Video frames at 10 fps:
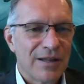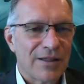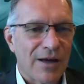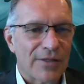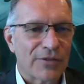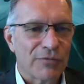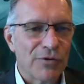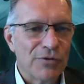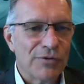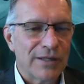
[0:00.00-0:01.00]
thought
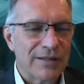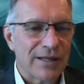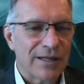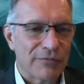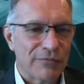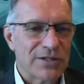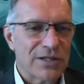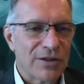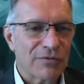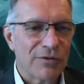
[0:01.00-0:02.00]
through and, and
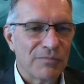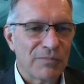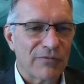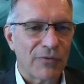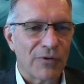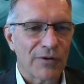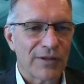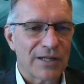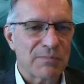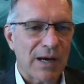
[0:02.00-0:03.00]
reasoned through before
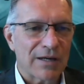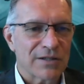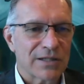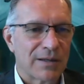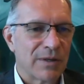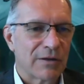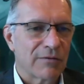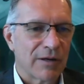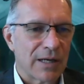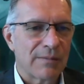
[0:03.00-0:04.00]
these models can be
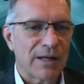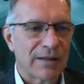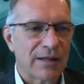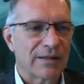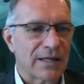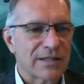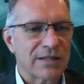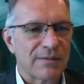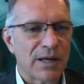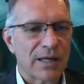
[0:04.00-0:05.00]
created. But I think that's
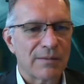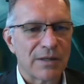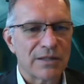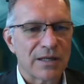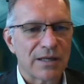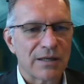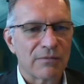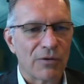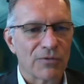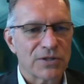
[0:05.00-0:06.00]
an impediment to
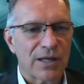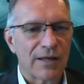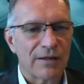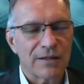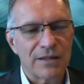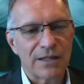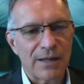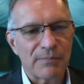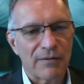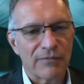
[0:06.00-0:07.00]
whole scale
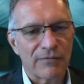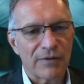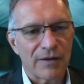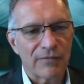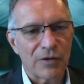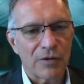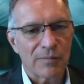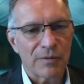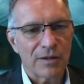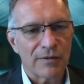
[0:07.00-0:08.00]
cleanup of, of the
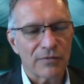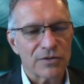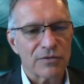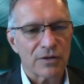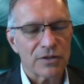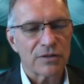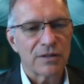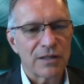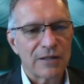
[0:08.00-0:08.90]
orbital infrastructure.